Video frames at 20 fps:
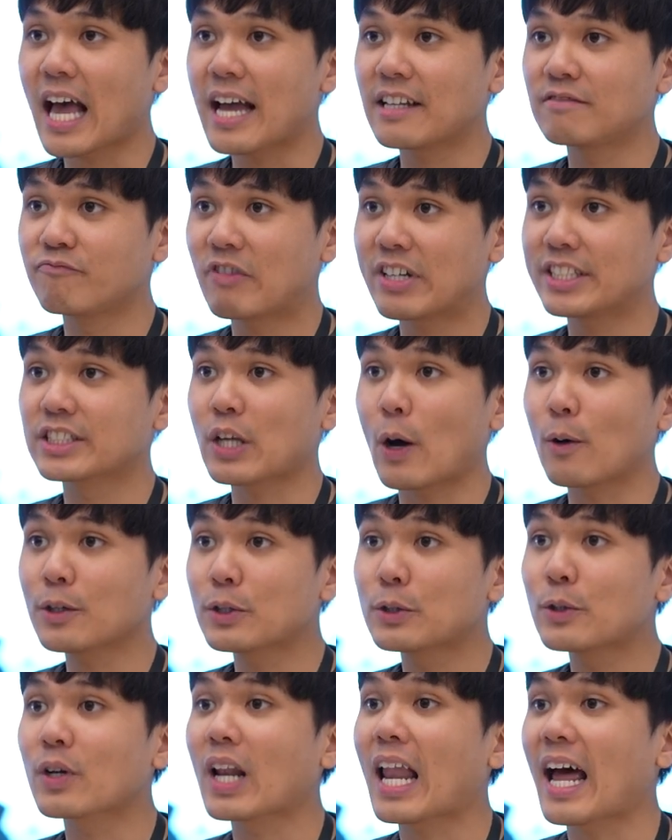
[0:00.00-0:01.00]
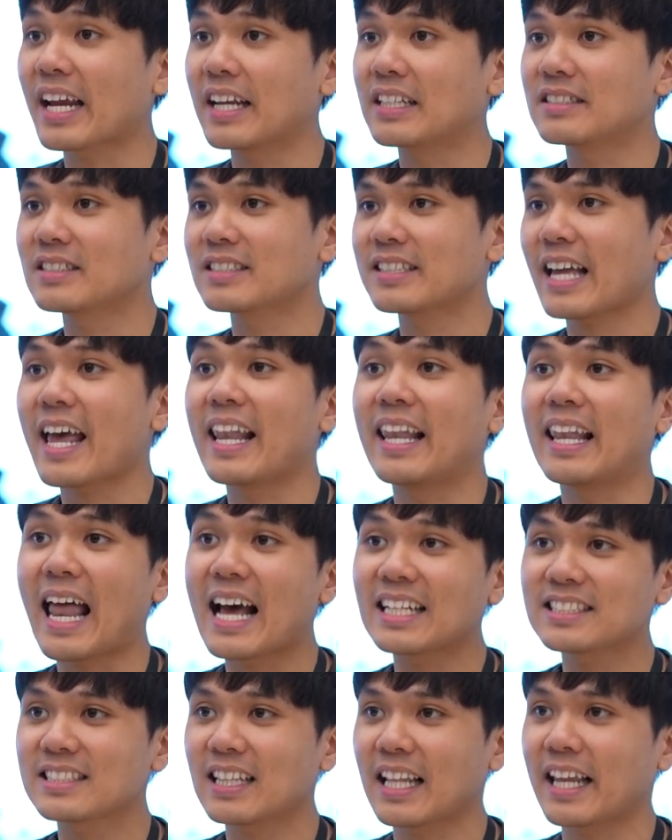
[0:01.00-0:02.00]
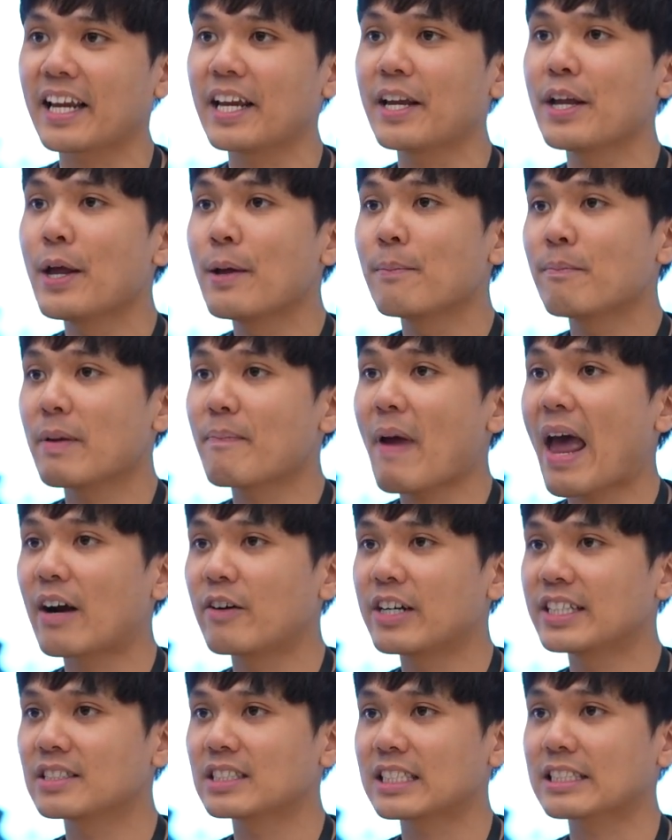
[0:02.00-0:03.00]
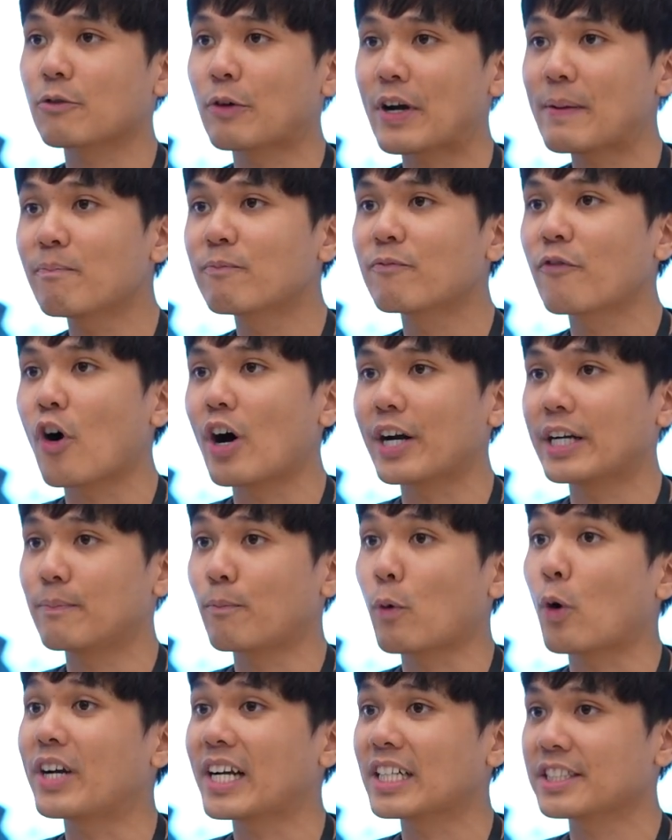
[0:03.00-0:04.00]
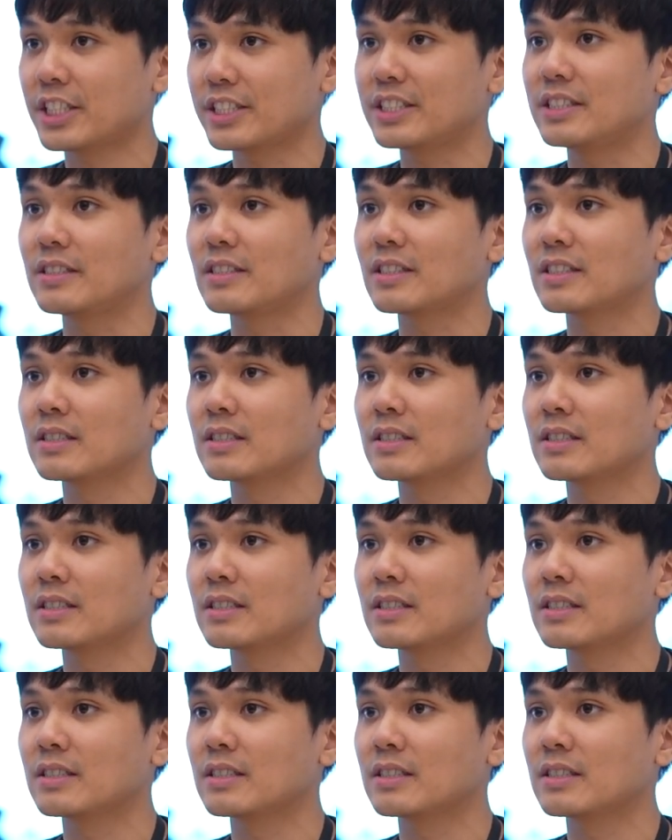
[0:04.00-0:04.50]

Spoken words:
science result to clients, and lastly, preparing the script for the production.